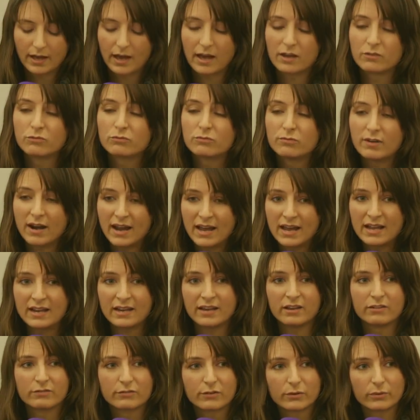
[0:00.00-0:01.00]
And
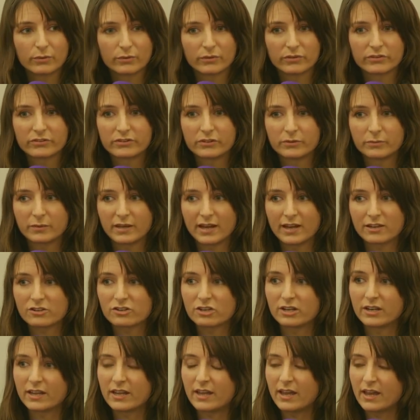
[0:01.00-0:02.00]
rarely, of course, do we
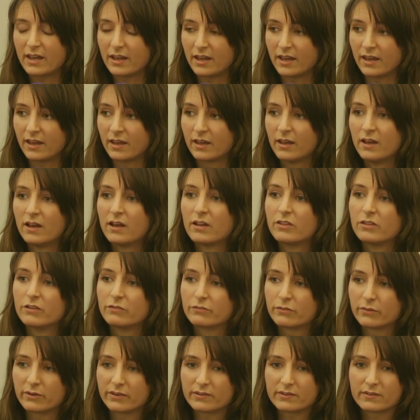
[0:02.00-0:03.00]
actually hear the
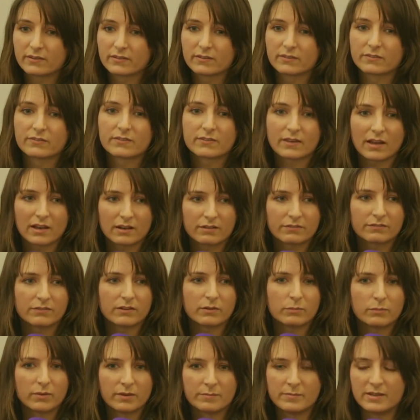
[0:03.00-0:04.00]
voices of
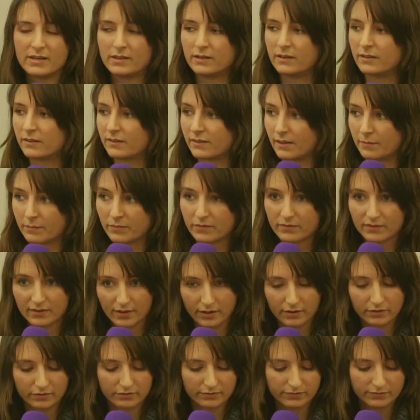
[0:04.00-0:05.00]
Salafi women
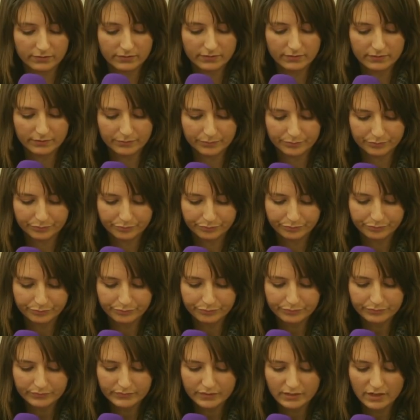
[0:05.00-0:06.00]
themselves.
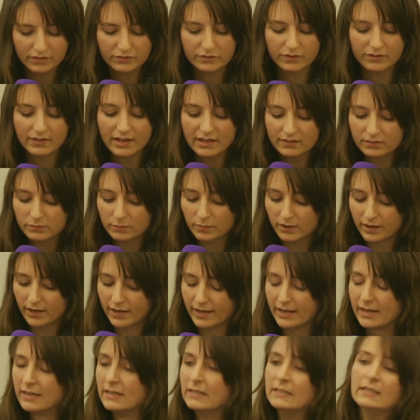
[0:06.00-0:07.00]
So that's
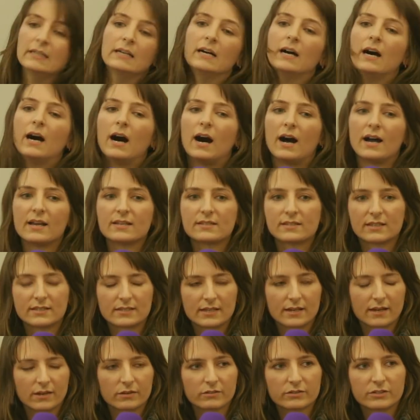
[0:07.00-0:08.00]
why I
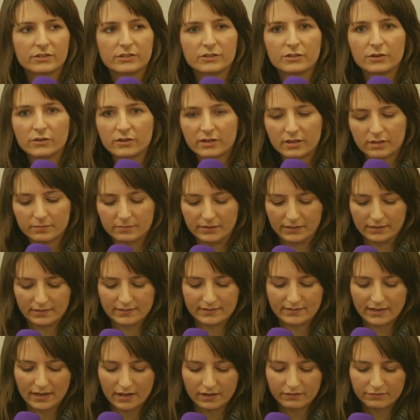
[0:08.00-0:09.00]
set out to document
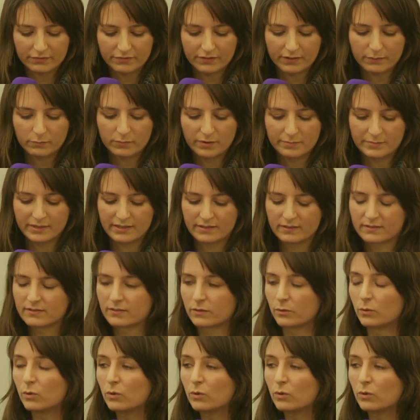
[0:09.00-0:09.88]
Salafi women's